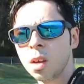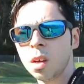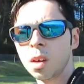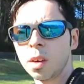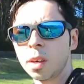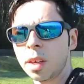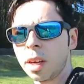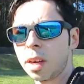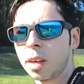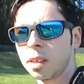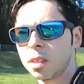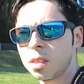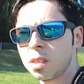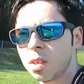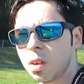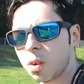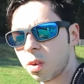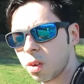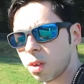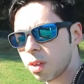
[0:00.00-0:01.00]
Okay,
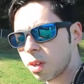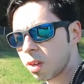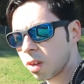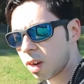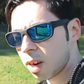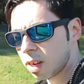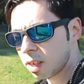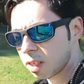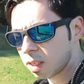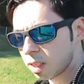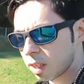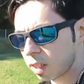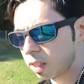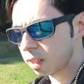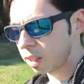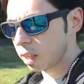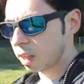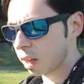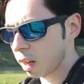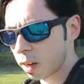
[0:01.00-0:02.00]
so earlier I had said
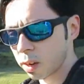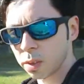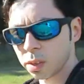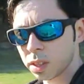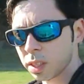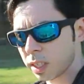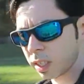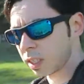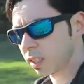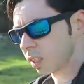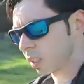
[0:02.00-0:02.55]
that I don't think